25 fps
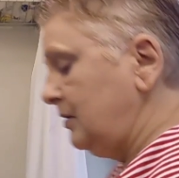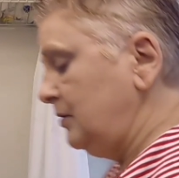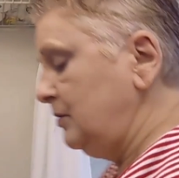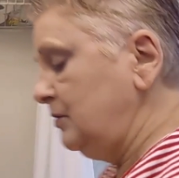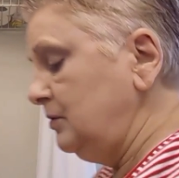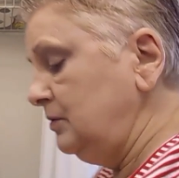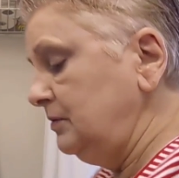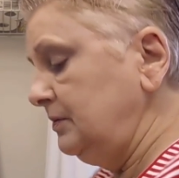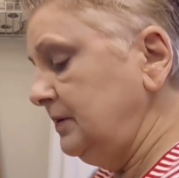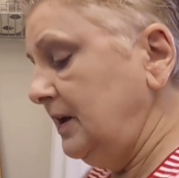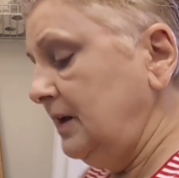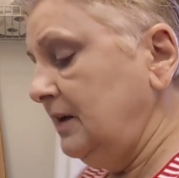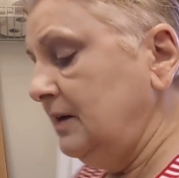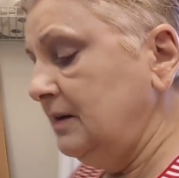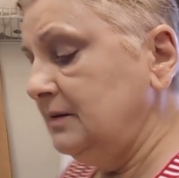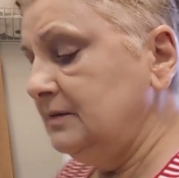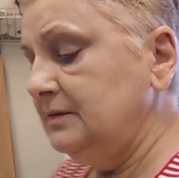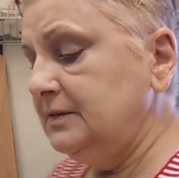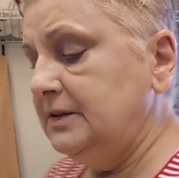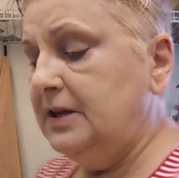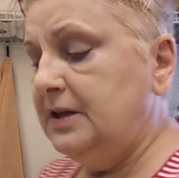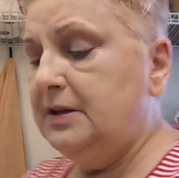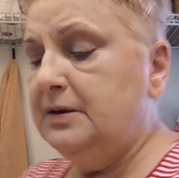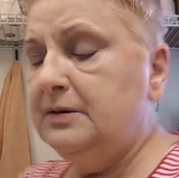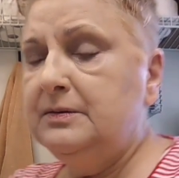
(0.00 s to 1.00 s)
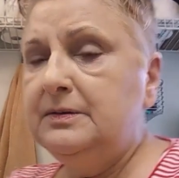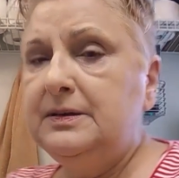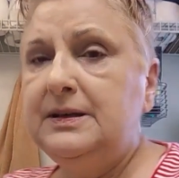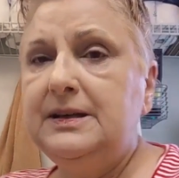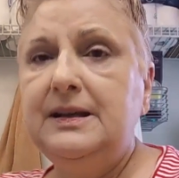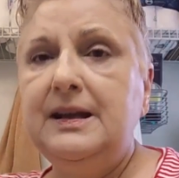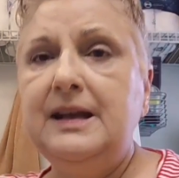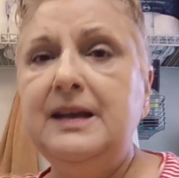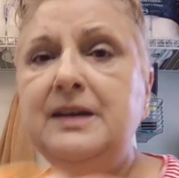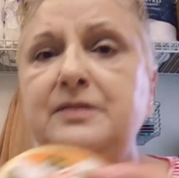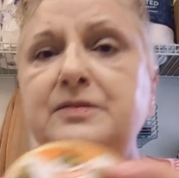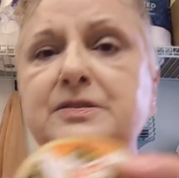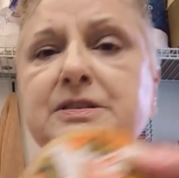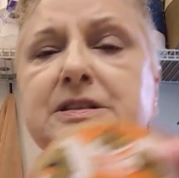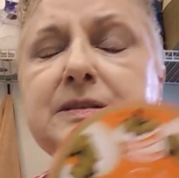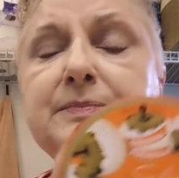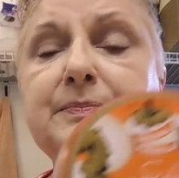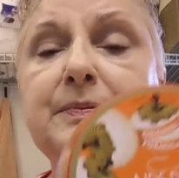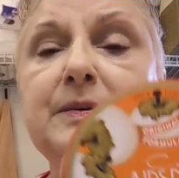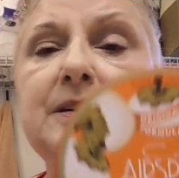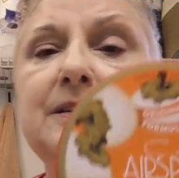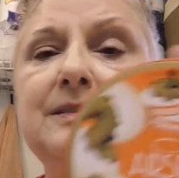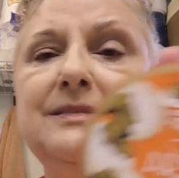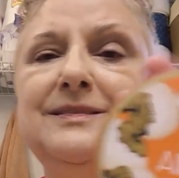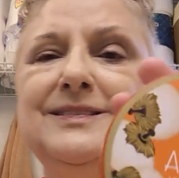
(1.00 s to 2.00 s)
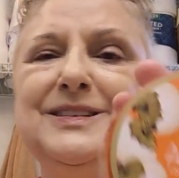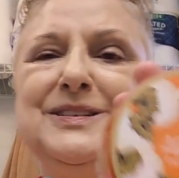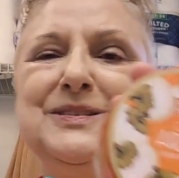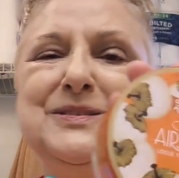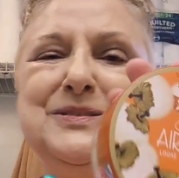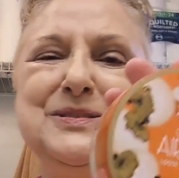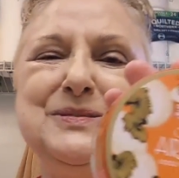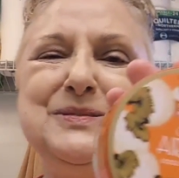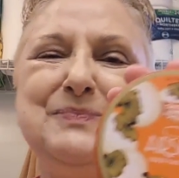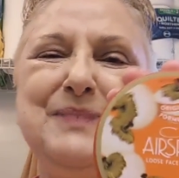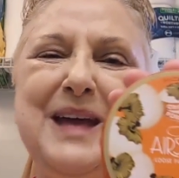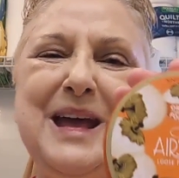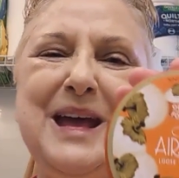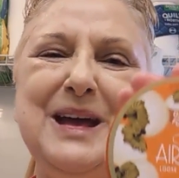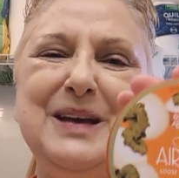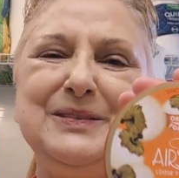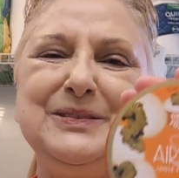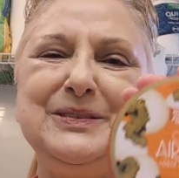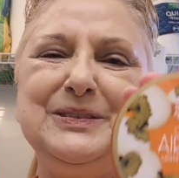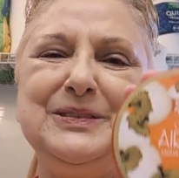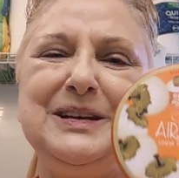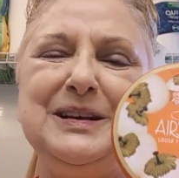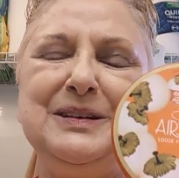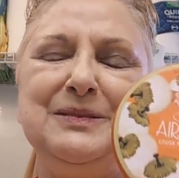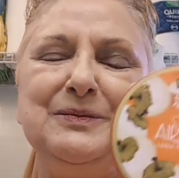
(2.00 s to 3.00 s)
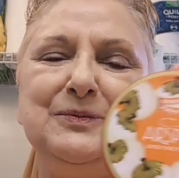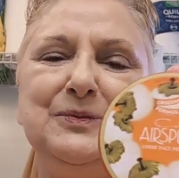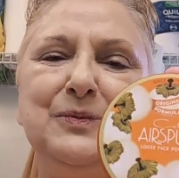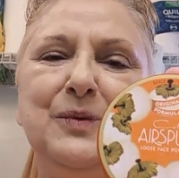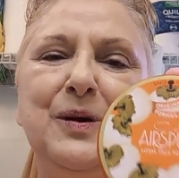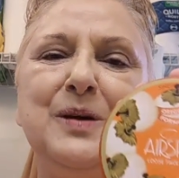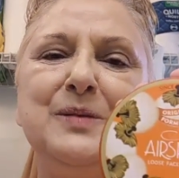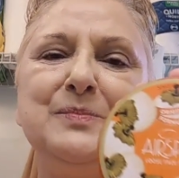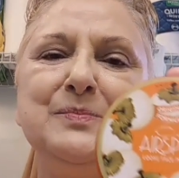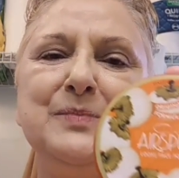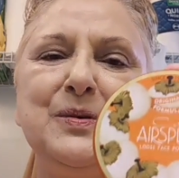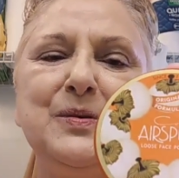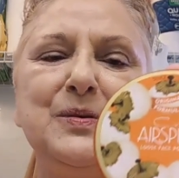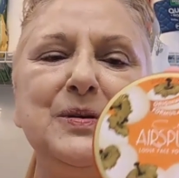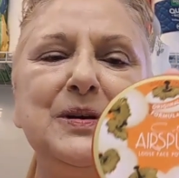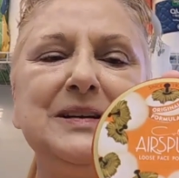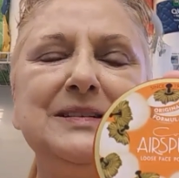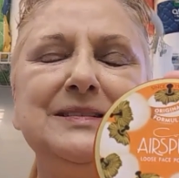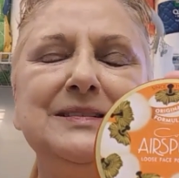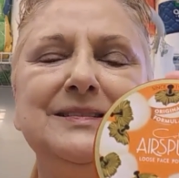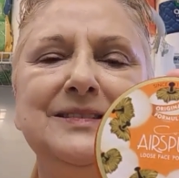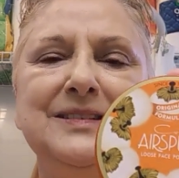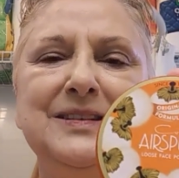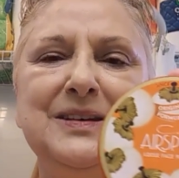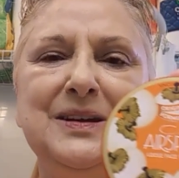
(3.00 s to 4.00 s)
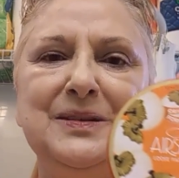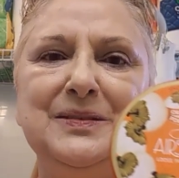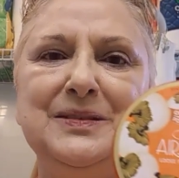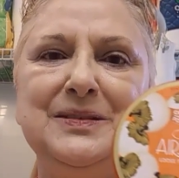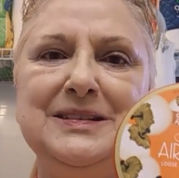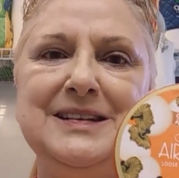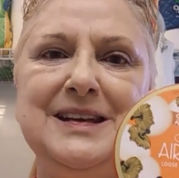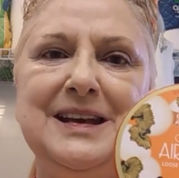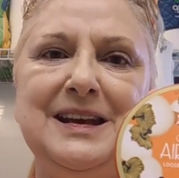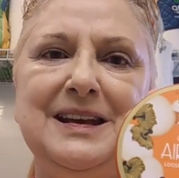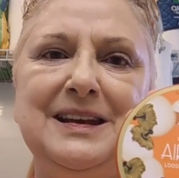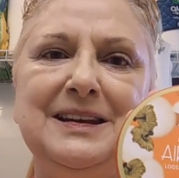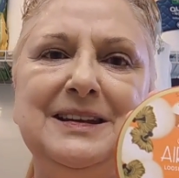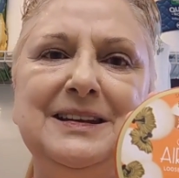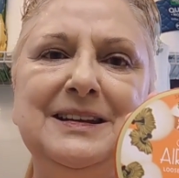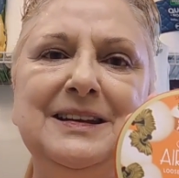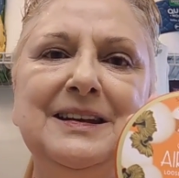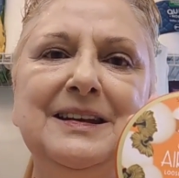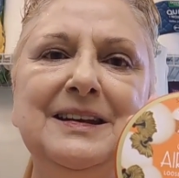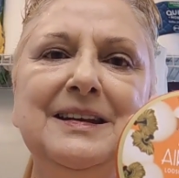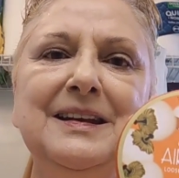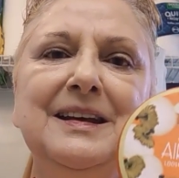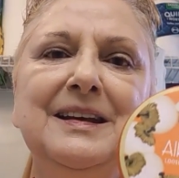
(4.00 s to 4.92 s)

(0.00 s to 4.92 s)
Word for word: my old uh, Coty Airspun loose powder at Walmart the other day.